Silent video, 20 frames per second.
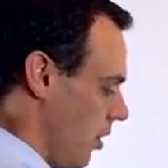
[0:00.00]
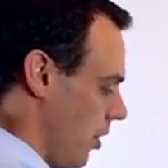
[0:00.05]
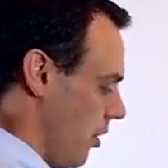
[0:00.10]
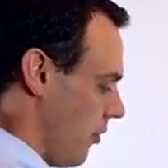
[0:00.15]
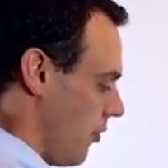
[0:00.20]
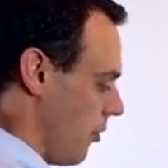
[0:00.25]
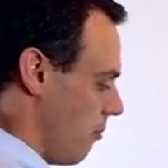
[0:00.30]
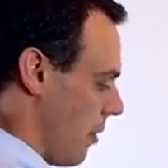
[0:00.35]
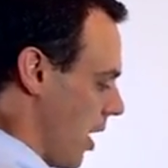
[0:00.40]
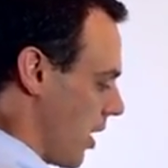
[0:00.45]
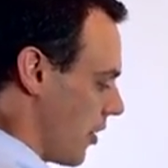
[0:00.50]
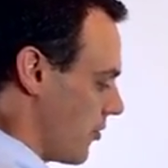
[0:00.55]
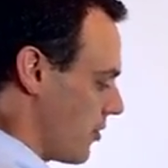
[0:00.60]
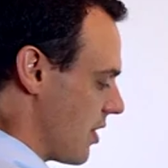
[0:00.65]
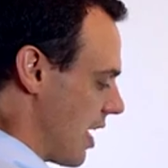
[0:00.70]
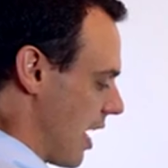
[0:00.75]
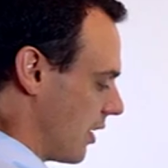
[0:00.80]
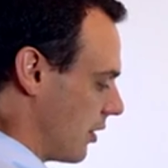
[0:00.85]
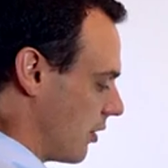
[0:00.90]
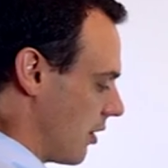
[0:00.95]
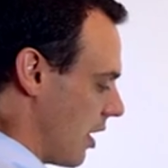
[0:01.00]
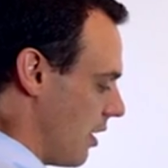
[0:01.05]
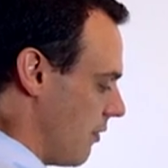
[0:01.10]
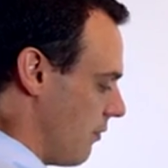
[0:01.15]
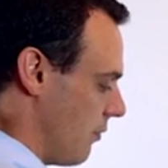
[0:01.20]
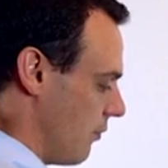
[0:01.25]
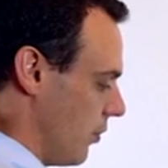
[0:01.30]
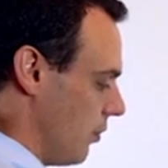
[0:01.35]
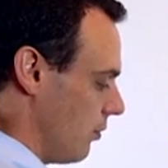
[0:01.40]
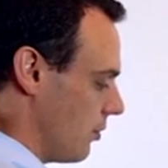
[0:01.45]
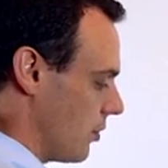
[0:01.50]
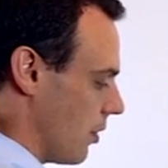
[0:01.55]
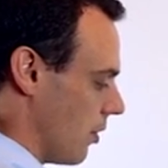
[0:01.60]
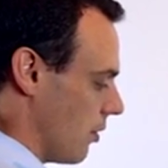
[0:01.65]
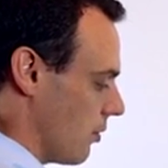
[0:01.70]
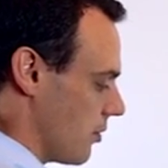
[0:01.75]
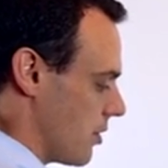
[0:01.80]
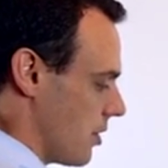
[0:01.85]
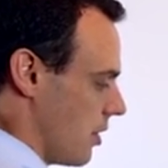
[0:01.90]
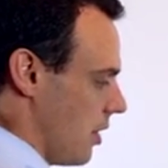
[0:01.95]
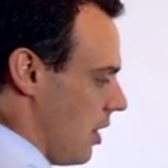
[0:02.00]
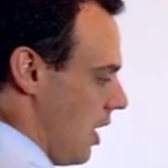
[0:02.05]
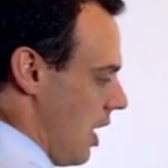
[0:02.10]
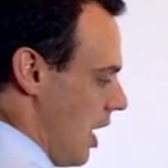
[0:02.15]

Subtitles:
the monosaccharide fructose